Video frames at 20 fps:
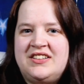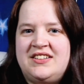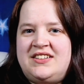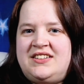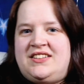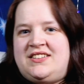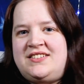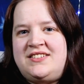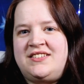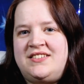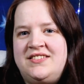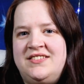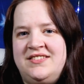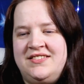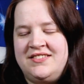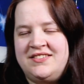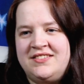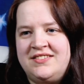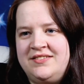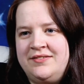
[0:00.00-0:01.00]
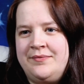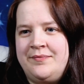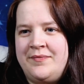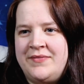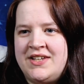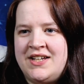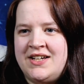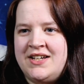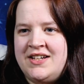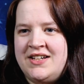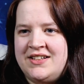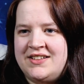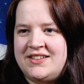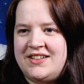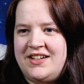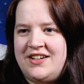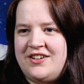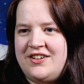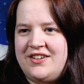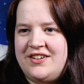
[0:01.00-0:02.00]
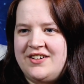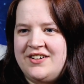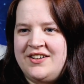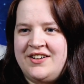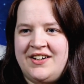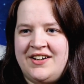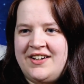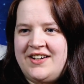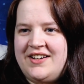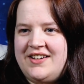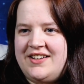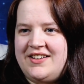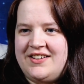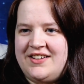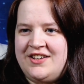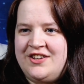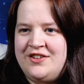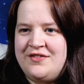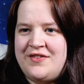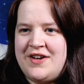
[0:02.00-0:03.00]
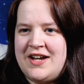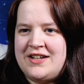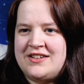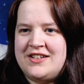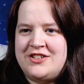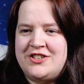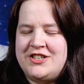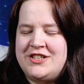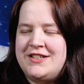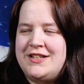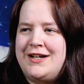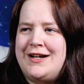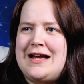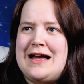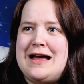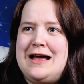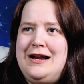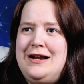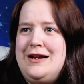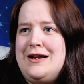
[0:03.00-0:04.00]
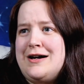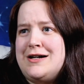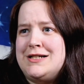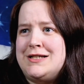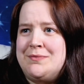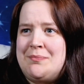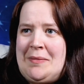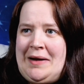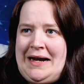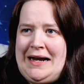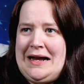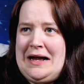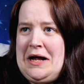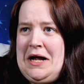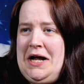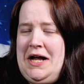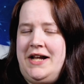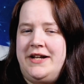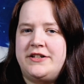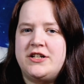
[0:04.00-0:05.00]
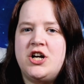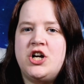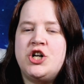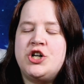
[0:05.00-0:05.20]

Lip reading: It's like, and the fact that she's like, I lost my aunt.